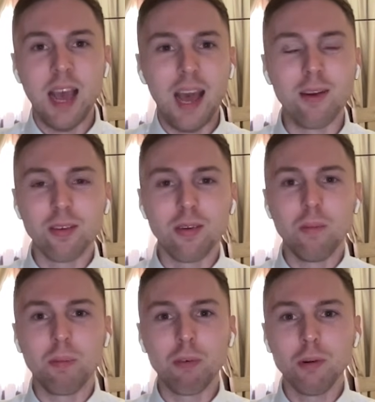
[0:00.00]
And
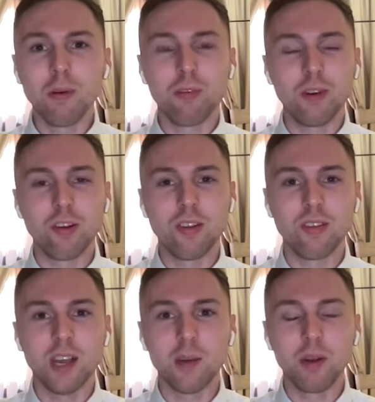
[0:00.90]
before we finish
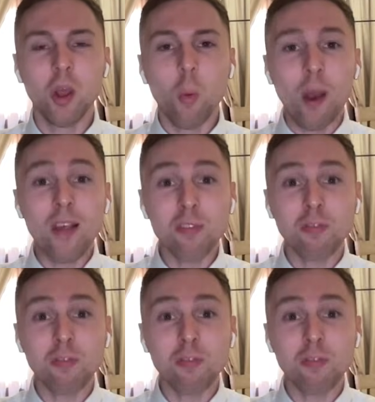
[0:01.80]
this segment, where's